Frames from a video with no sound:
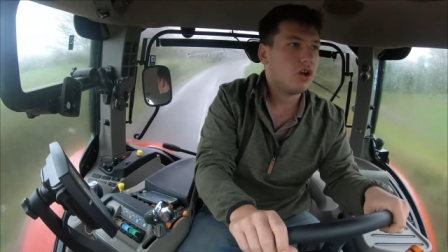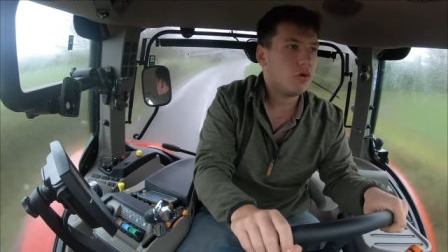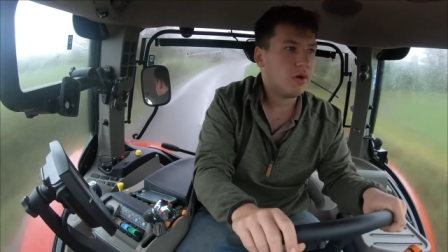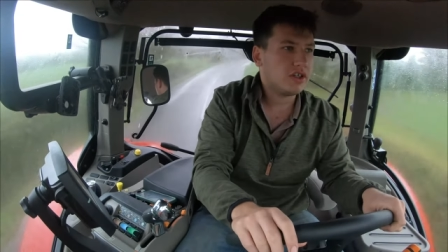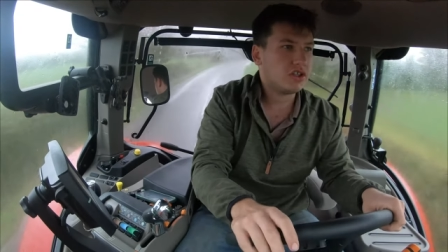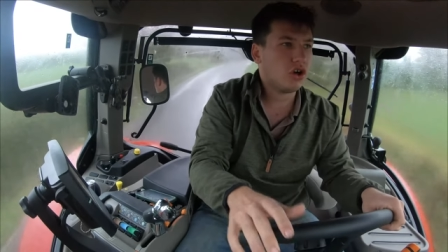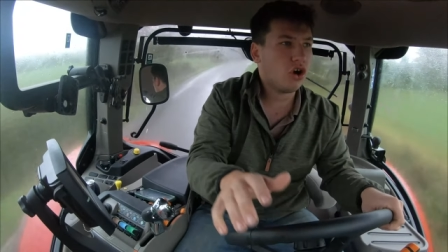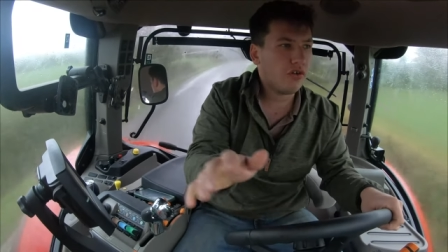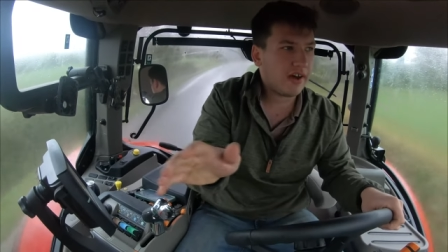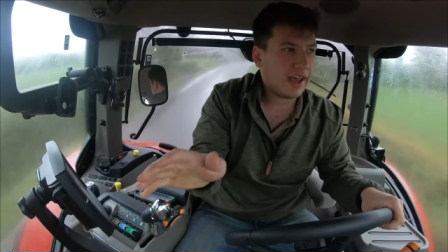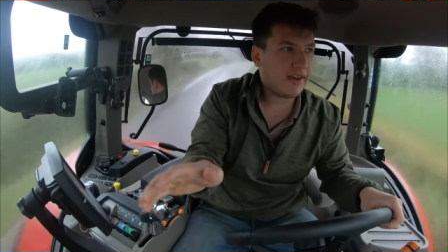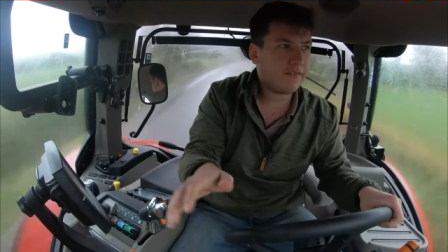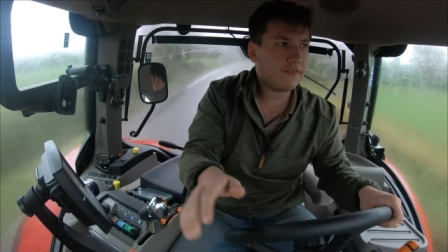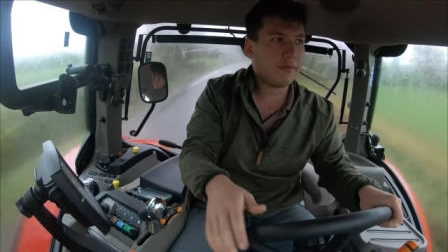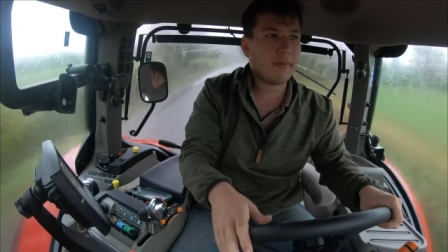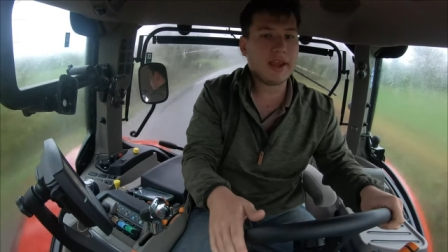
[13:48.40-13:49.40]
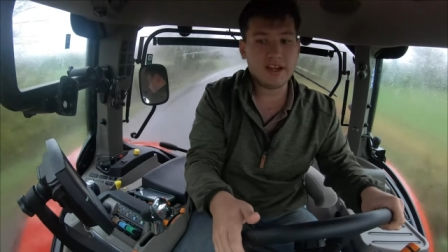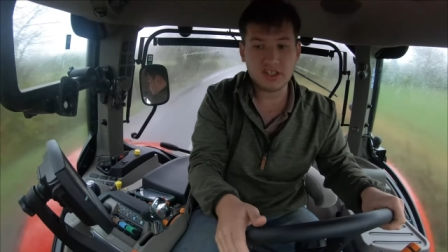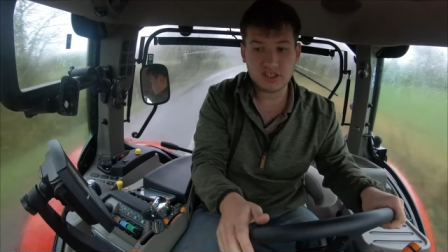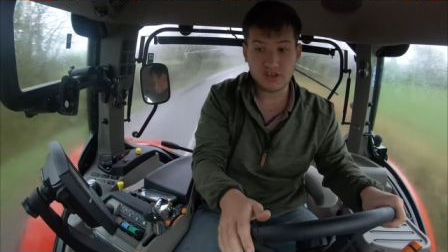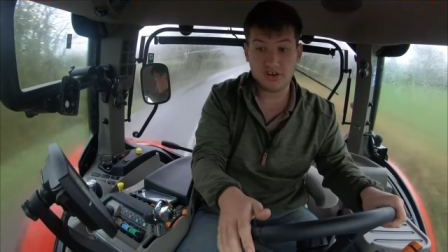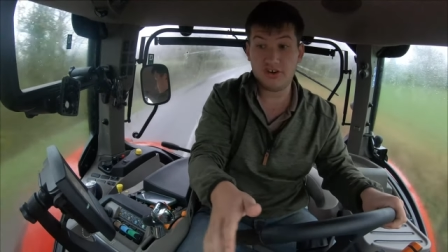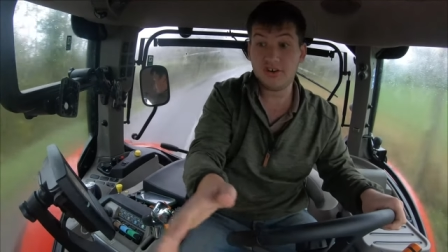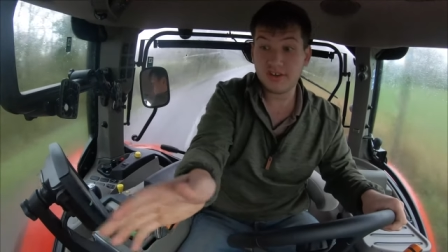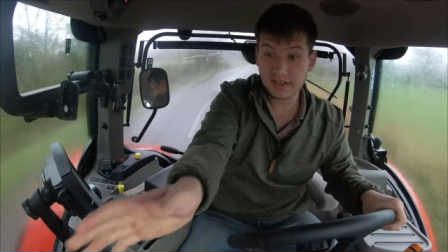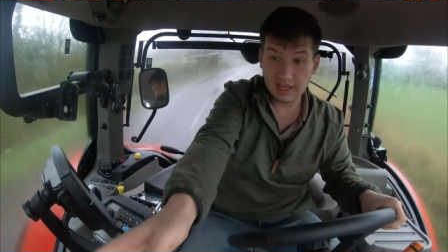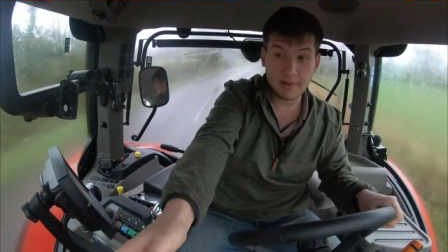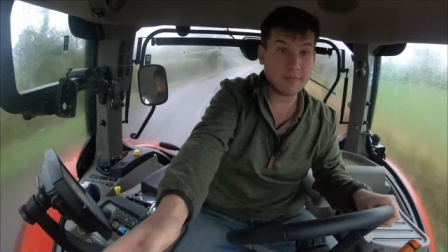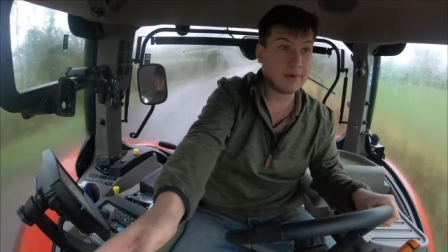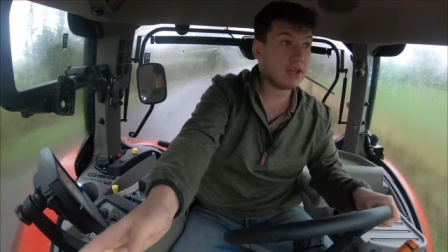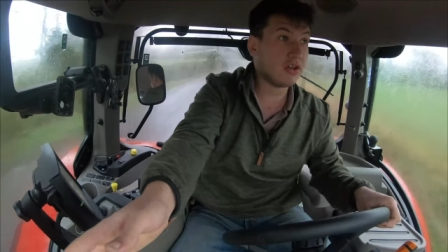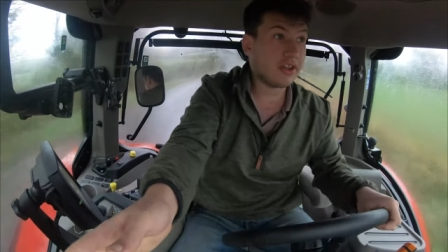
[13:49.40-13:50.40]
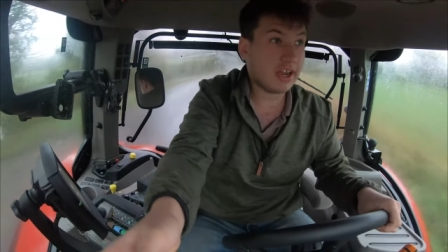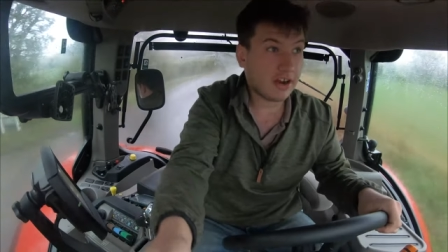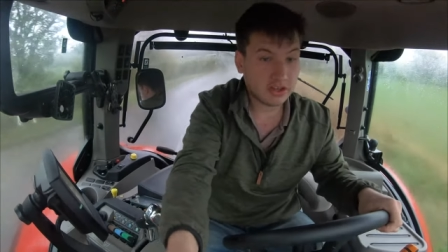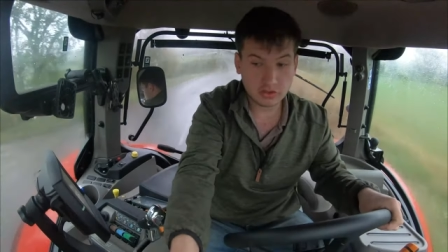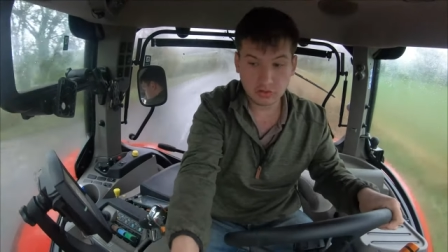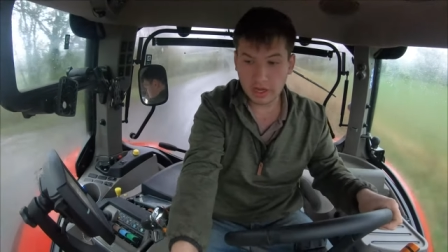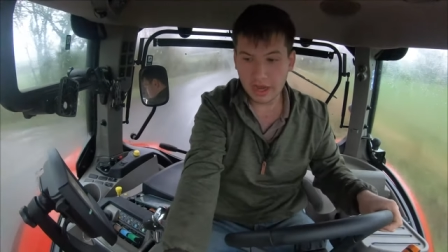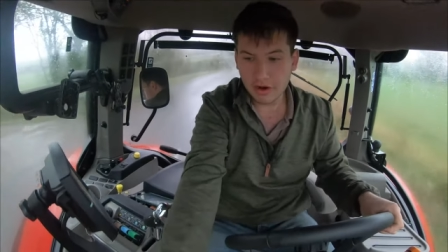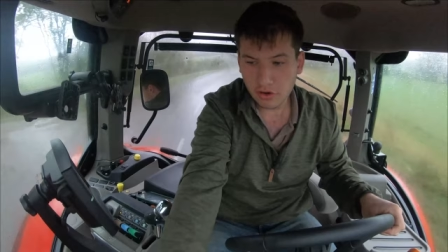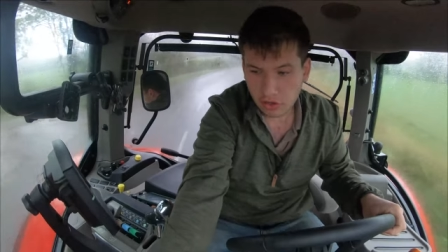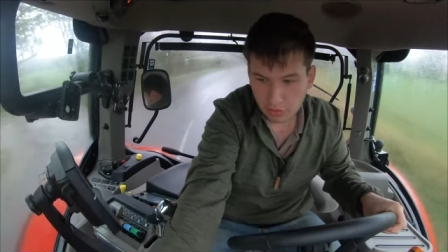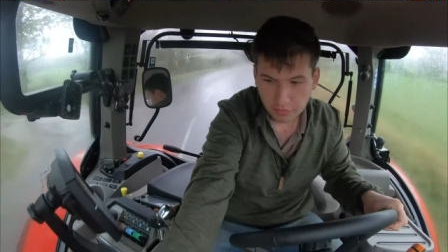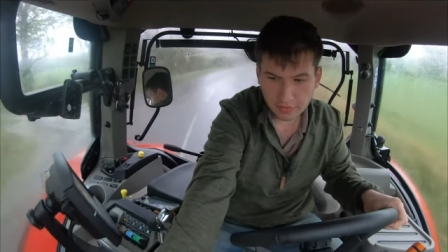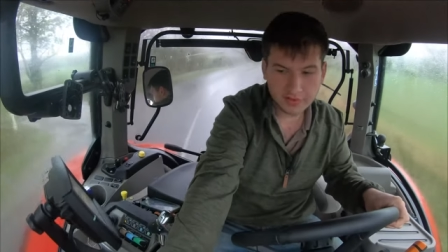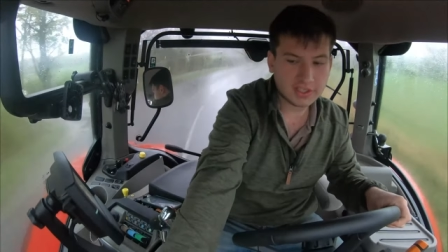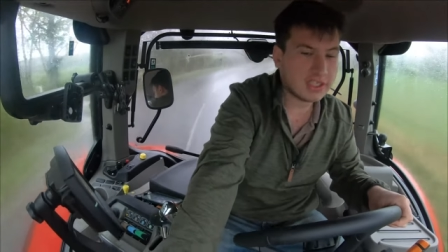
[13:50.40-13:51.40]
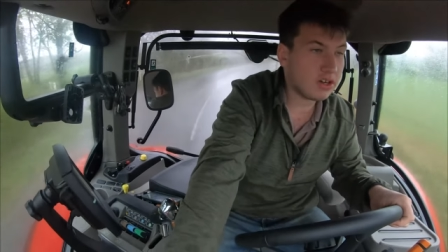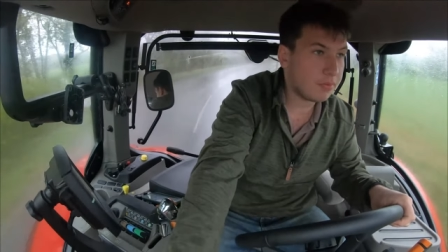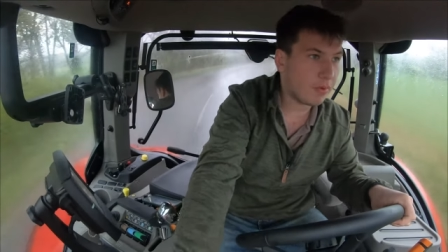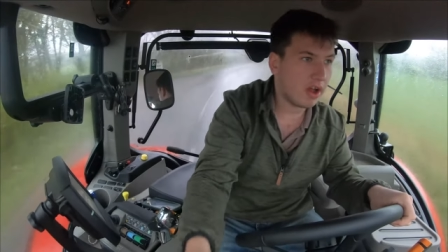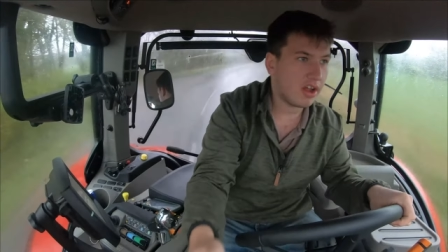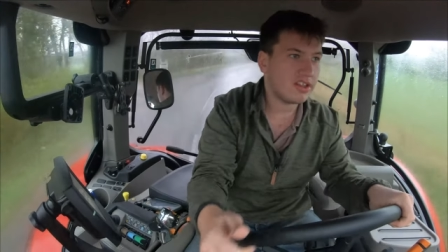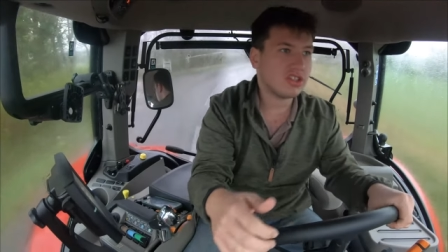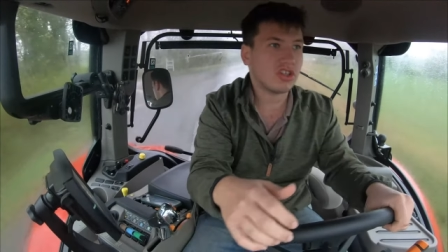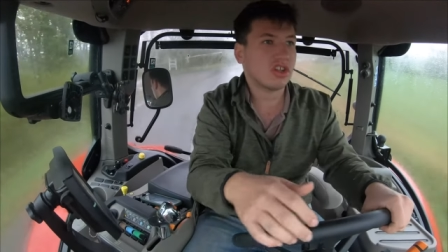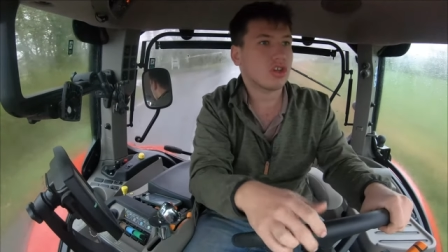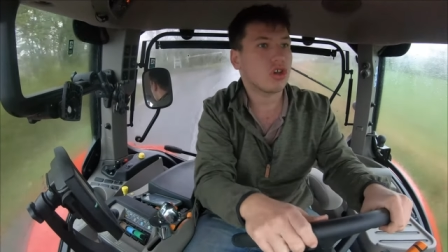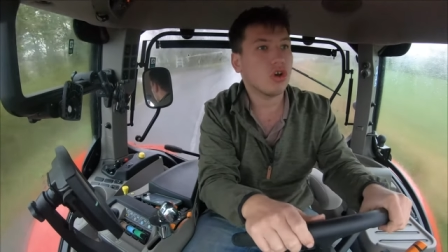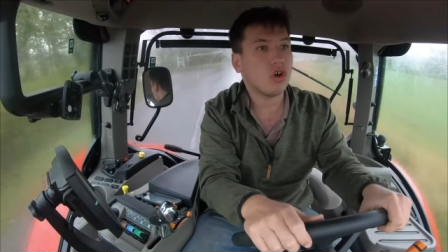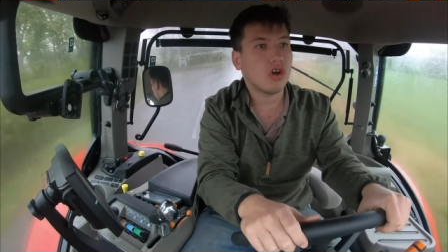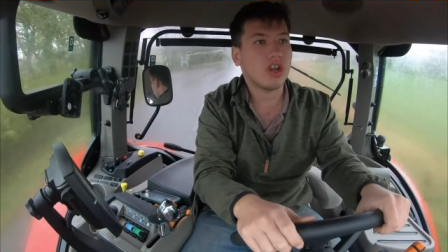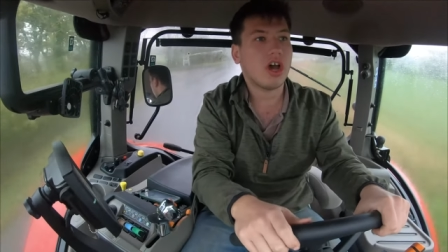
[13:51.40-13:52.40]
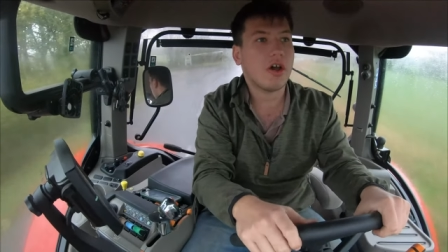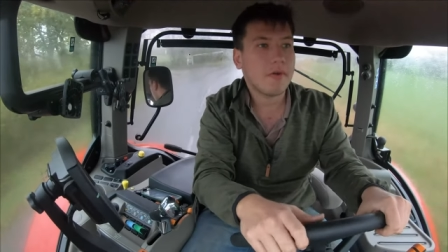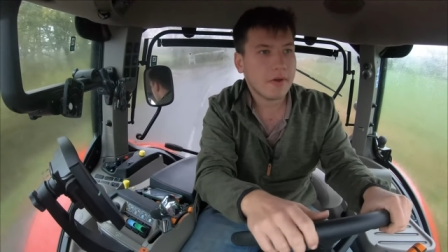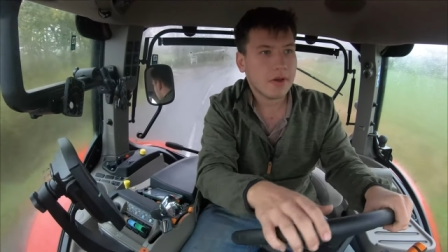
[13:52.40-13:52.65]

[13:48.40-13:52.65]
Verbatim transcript: which all that information can be on there as well, with its little buttons on the corner,